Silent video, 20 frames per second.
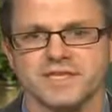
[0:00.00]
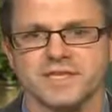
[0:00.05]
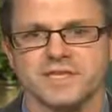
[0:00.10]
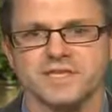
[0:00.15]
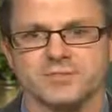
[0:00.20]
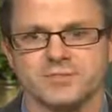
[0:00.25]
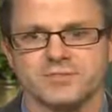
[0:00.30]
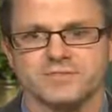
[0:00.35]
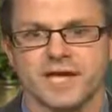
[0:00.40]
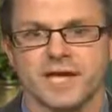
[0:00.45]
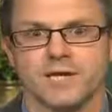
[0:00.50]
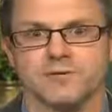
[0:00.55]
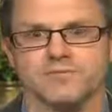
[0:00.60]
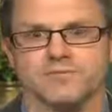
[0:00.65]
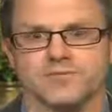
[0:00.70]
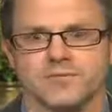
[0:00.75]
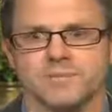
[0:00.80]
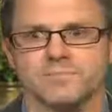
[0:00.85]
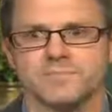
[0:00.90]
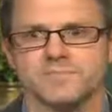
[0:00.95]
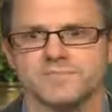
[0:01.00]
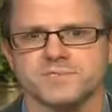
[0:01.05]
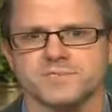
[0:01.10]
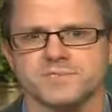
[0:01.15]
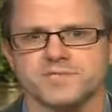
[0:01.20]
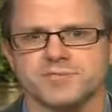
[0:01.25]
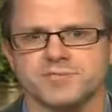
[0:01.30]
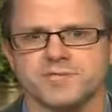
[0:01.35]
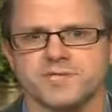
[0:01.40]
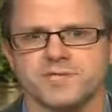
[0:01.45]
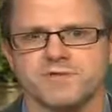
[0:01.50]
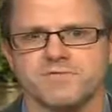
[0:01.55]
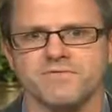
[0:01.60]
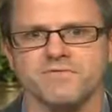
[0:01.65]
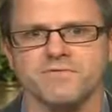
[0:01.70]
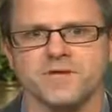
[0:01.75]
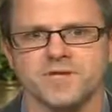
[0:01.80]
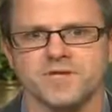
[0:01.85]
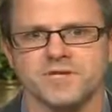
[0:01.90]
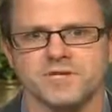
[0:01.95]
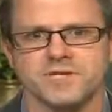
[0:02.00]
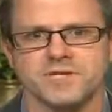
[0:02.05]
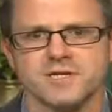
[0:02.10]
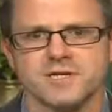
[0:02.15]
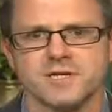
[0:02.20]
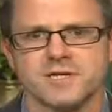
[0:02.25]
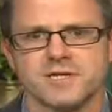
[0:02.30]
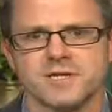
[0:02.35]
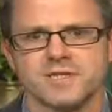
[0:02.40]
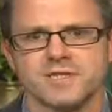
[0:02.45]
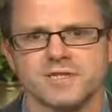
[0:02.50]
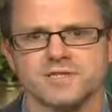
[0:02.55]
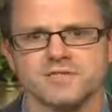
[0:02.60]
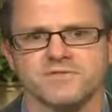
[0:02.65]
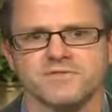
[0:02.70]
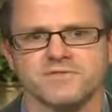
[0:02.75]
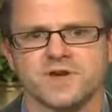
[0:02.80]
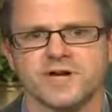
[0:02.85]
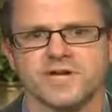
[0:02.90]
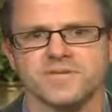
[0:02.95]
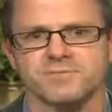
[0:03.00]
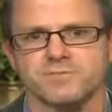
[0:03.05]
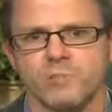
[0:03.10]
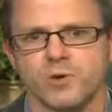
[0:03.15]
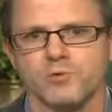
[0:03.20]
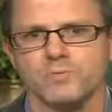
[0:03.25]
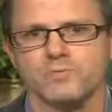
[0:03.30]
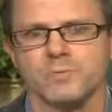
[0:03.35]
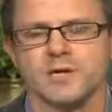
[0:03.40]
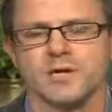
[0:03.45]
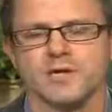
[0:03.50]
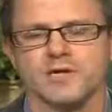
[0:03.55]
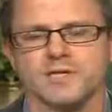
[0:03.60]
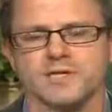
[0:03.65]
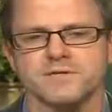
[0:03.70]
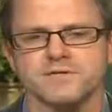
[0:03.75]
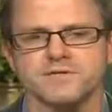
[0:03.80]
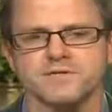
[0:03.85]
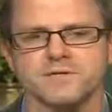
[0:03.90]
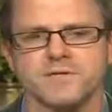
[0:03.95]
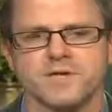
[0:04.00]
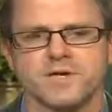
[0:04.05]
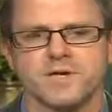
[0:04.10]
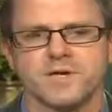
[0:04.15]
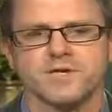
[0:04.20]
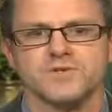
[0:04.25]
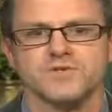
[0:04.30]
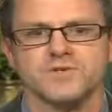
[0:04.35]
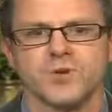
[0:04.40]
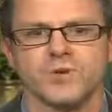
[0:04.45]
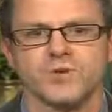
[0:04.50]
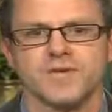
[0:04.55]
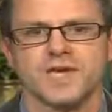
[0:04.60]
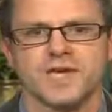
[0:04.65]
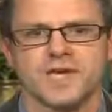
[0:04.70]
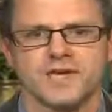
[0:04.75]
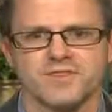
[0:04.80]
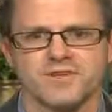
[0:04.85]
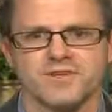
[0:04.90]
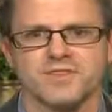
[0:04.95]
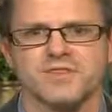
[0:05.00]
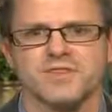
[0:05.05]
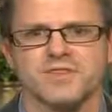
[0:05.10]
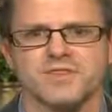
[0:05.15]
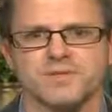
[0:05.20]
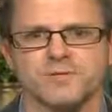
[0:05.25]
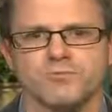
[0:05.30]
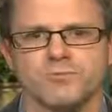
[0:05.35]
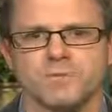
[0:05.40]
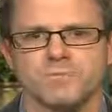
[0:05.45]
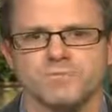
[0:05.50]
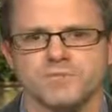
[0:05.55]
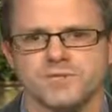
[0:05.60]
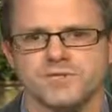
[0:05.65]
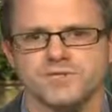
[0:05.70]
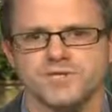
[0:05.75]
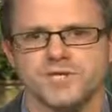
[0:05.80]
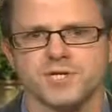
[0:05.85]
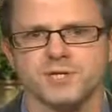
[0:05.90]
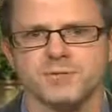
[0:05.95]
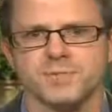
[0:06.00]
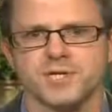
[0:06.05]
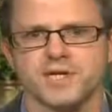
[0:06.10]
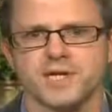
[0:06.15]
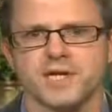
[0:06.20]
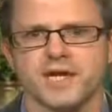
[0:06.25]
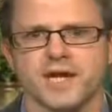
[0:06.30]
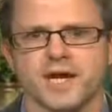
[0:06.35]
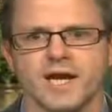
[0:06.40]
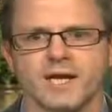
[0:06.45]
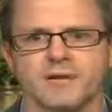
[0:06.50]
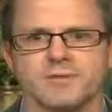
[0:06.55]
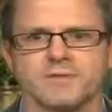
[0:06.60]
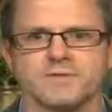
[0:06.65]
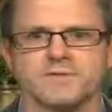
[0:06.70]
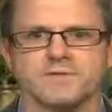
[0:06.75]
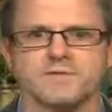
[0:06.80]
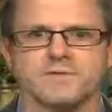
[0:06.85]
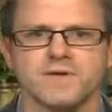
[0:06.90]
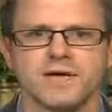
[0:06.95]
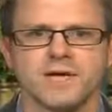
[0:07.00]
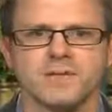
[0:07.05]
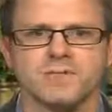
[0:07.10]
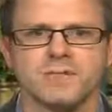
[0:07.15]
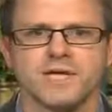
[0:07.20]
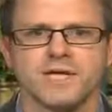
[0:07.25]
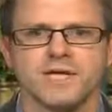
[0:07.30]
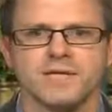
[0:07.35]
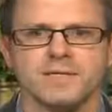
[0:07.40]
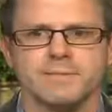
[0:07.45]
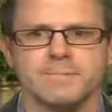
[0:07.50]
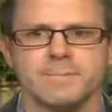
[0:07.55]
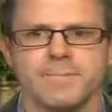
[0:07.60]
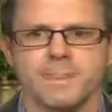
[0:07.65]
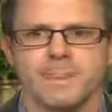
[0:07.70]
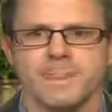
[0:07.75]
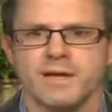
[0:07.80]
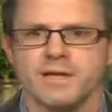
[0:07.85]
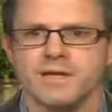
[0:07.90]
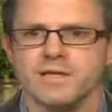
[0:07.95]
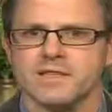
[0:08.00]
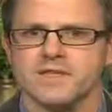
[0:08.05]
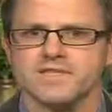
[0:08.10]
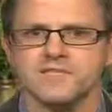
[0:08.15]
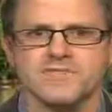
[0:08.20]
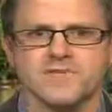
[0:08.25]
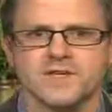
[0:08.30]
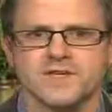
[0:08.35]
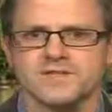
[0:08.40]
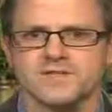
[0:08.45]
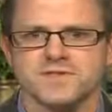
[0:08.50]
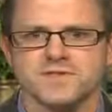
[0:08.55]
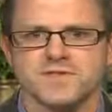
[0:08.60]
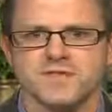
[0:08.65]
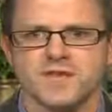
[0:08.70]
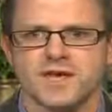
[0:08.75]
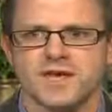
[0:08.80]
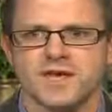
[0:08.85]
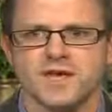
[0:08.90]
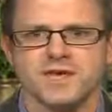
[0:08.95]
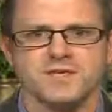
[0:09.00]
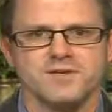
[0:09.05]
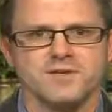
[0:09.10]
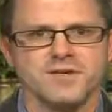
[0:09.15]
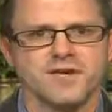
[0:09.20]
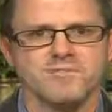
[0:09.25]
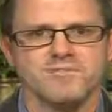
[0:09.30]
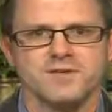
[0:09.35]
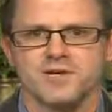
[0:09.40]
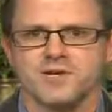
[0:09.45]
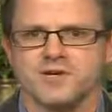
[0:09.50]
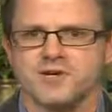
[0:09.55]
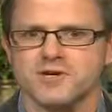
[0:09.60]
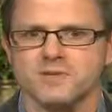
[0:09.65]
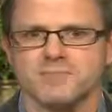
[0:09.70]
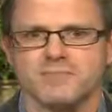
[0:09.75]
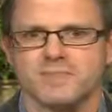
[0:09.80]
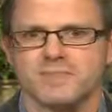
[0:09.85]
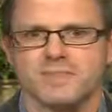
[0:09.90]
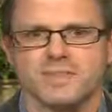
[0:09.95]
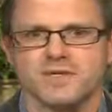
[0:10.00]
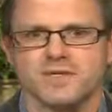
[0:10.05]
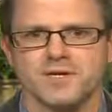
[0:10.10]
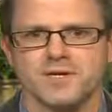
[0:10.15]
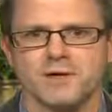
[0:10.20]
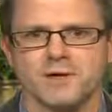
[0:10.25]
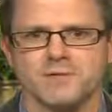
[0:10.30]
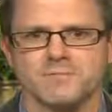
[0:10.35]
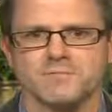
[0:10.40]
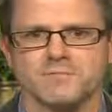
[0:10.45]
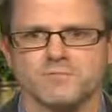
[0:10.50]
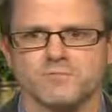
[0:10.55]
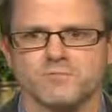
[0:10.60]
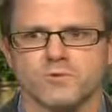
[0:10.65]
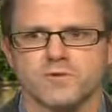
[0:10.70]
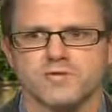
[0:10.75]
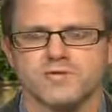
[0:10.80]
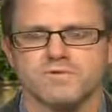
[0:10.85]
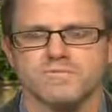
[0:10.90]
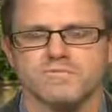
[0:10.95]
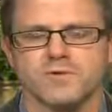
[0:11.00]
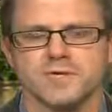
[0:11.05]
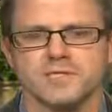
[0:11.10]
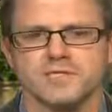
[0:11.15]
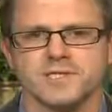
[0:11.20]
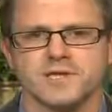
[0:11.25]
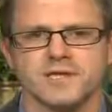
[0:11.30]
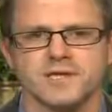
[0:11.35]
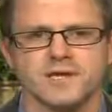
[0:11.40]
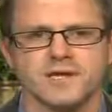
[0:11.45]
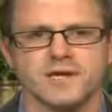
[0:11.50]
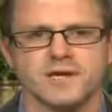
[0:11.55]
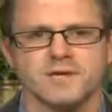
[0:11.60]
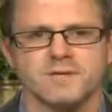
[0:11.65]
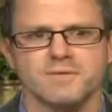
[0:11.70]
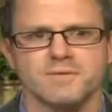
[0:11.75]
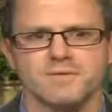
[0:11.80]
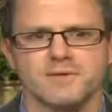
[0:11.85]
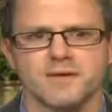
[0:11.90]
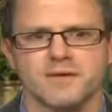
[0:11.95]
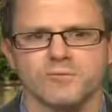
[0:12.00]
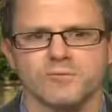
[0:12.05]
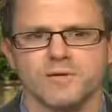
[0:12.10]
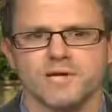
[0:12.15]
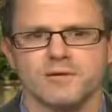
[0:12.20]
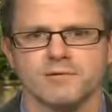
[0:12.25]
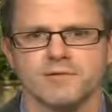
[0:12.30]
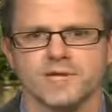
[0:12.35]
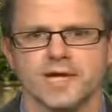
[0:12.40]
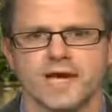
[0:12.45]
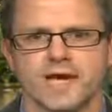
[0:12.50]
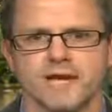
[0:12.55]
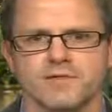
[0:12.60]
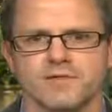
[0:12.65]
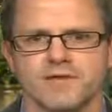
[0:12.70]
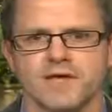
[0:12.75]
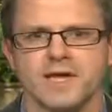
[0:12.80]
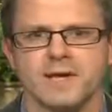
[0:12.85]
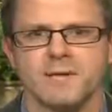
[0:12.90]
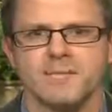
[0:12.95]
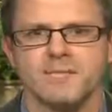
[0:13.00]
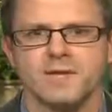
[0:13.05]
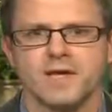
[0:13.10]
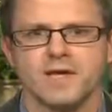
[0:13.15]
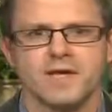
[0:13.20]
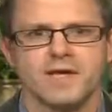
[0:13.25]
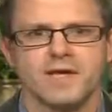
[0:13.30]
I think Donald Trump is this unique figure that defies both parties. So, yeah, the GOP in Congress, I mean, let's face it, you haven't heard, you know, Russian-friendly rhetoric out of them.